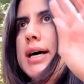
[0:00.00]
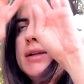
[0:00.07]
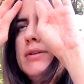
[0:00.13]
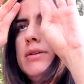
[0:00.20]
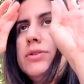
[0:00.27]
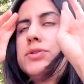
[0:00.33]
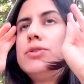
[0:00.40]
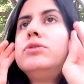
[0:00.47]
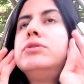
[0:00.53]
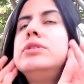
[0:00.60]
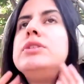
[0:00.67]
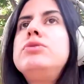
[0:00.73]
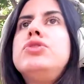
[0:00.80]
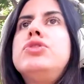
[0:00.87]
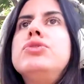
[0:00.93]
And also you
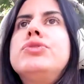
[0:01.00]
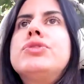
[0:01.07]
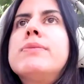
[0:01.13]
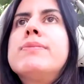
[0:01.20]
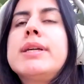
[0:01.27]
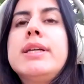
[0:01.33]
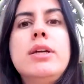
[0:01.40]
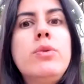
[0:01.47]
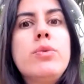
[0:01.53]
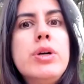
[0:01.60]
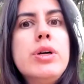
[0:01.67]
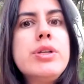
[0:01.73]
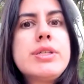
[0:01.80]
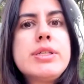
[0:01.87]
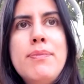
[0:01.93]
need to choose some
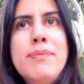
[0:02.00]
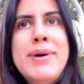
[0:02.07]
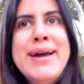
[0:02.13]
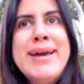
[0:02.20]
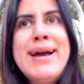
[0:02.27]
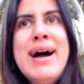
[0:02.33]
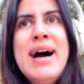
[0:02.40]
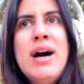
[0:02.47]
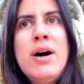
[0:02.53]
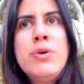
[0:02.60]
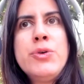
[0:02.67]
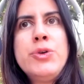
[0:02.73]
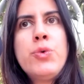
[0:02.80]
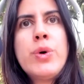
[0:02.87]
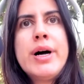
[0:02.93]
keywords by how
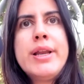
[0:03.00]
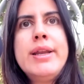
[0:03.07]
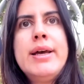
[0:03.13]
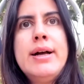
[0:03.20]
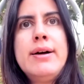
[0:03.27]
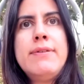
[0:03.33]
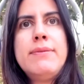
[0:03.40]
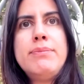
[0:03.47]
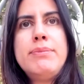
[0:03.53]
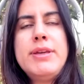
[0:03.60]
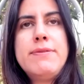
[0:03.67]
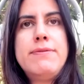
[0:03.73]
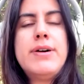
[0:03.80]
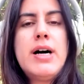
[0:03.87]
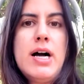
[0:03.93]
you want to
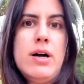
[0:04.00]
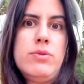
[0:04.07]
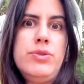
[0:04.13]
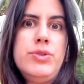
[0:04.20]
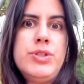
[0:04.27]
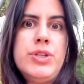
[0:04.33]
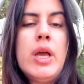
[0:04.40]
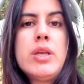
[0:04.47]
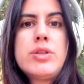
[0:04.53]
be found,